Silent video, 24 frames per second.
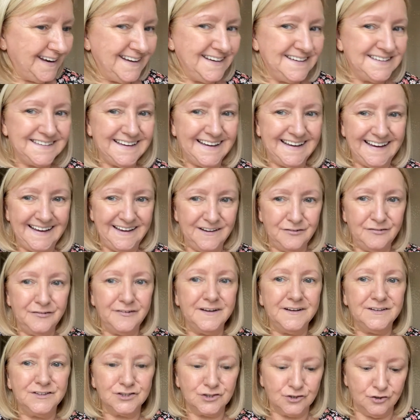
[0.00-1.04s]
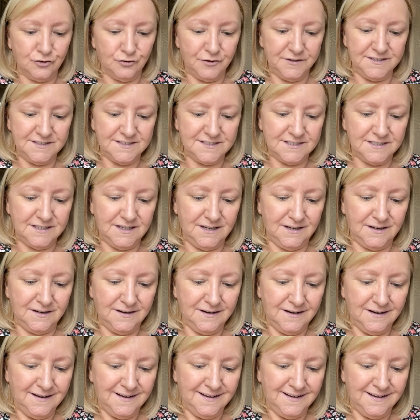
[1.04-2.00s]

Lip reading: is if it's going to